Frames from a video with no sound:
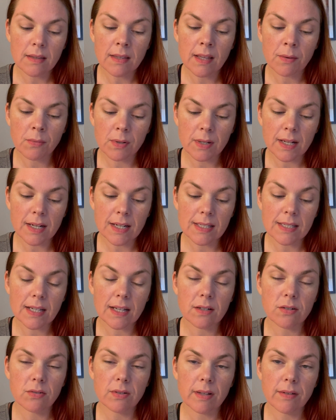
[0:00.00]
They were going to
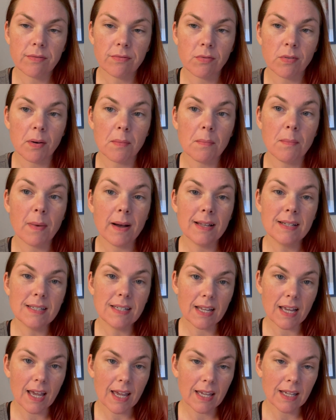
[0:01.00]
schedule it for
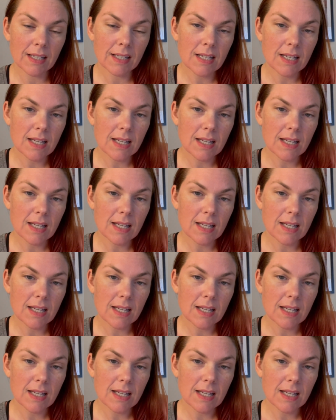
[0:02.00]
Monday,